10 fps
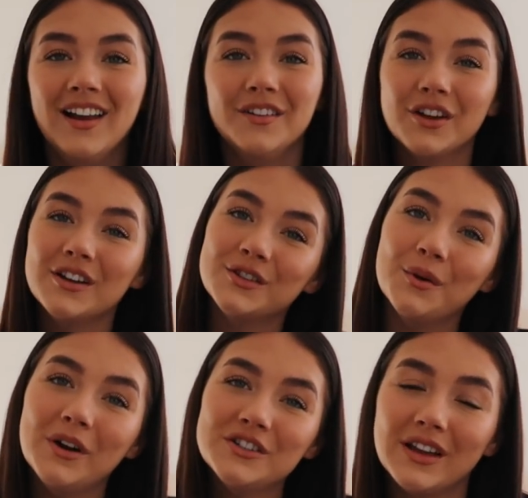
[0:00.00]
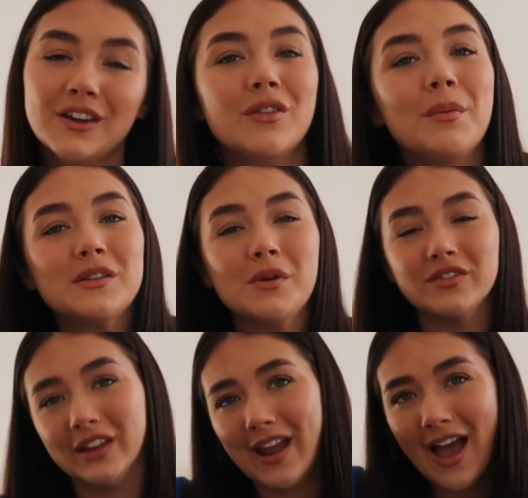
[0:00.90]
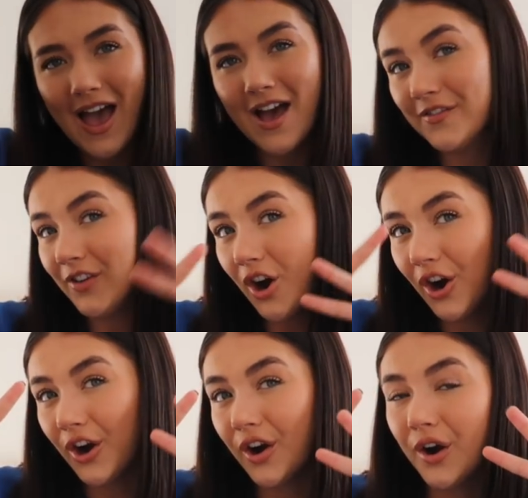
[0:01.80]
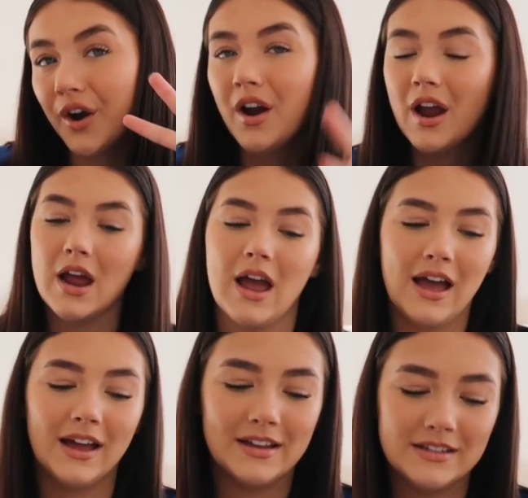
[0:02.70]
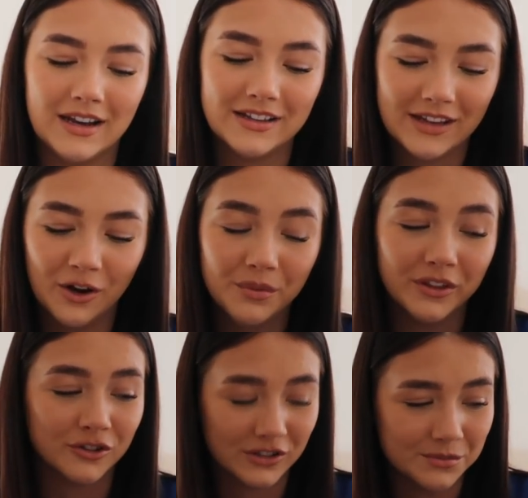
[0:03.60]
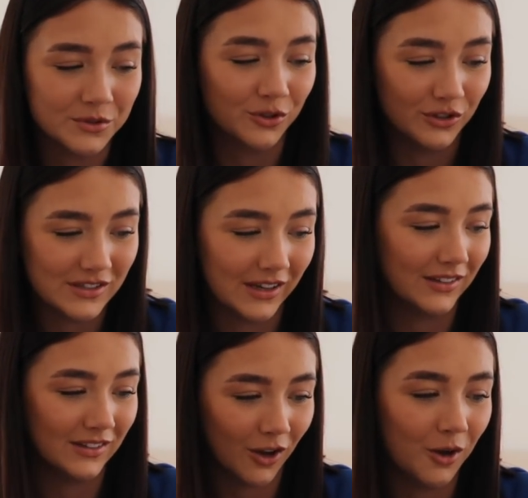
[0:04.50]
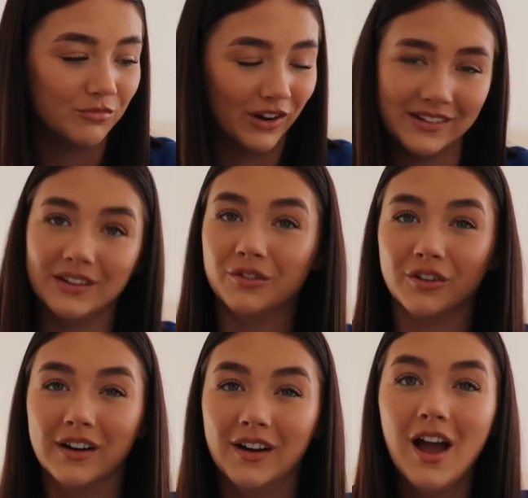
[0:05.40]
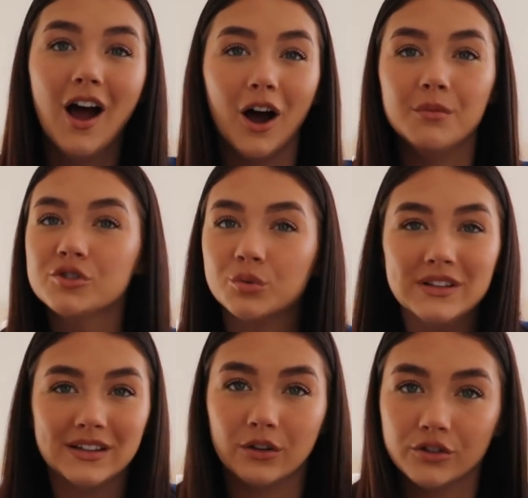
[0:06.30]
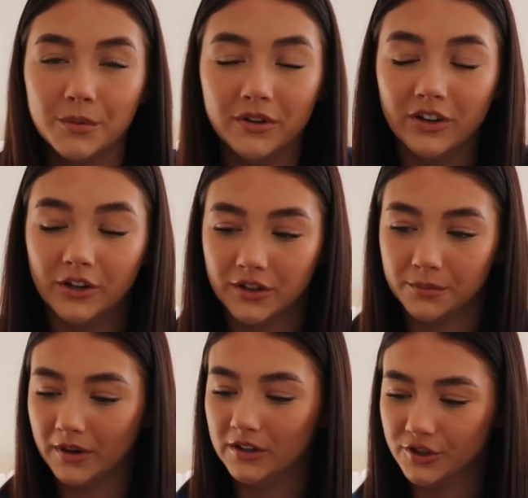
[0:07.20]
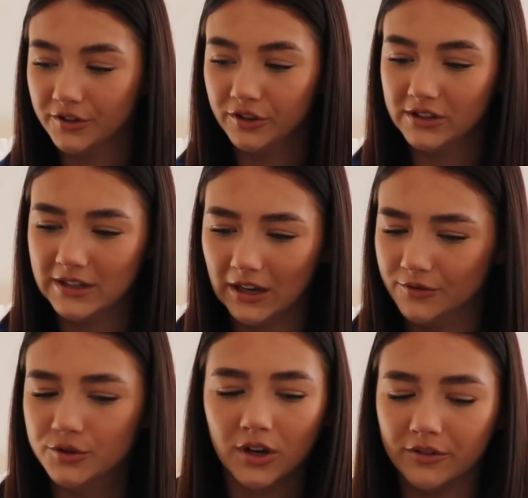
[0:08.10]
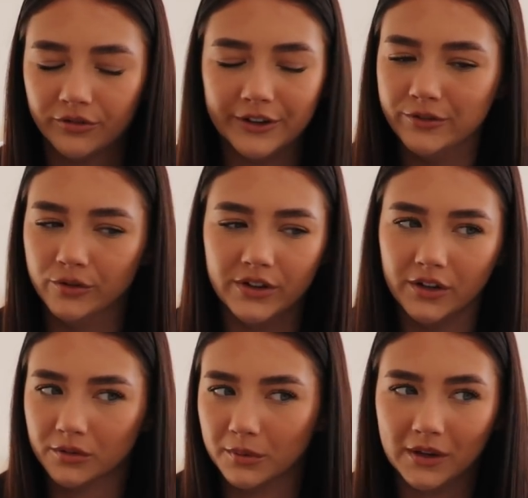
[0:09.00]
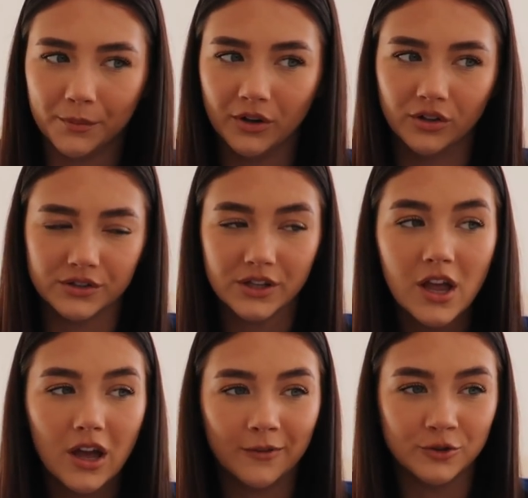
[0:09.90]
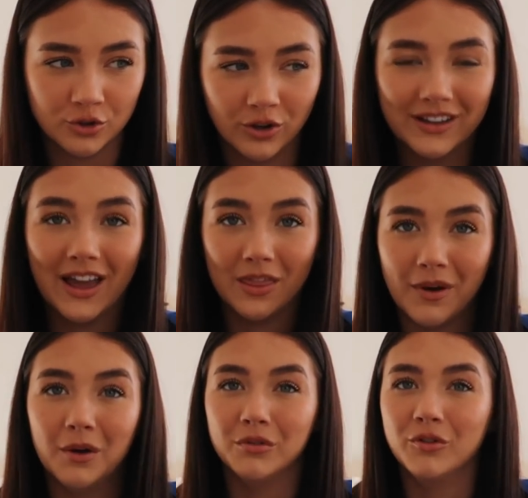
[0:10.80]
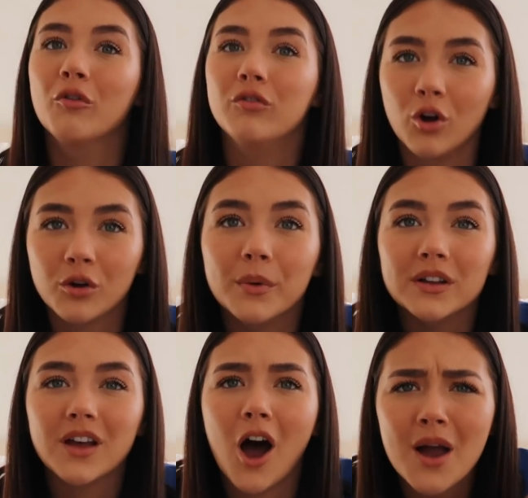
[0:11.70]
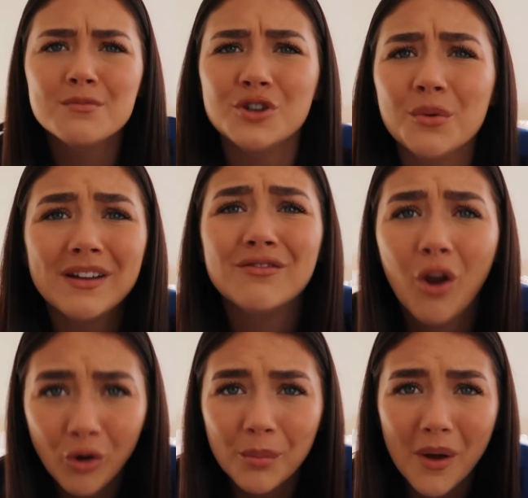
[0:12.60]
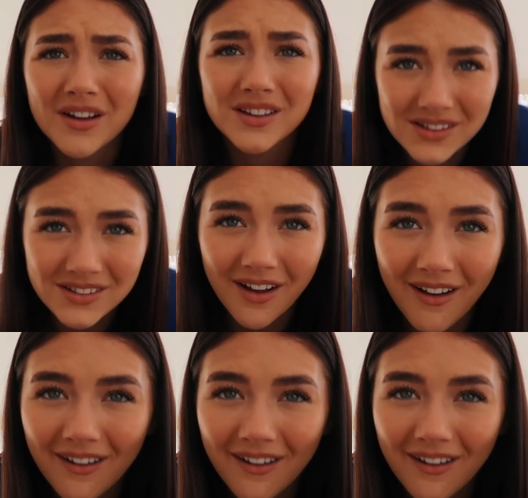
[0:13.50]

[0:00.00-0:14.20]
I love you guys so much. Thank you for the best birthday ever. And let's get on with the Christmas content because I'm ready for it. I'm squeezing out so many videos at the minute. I don't know if you can tell. I'm doing like 3-4 videos a week because I've just got to get them out before Vlogmas. I'm doing Vlogmas.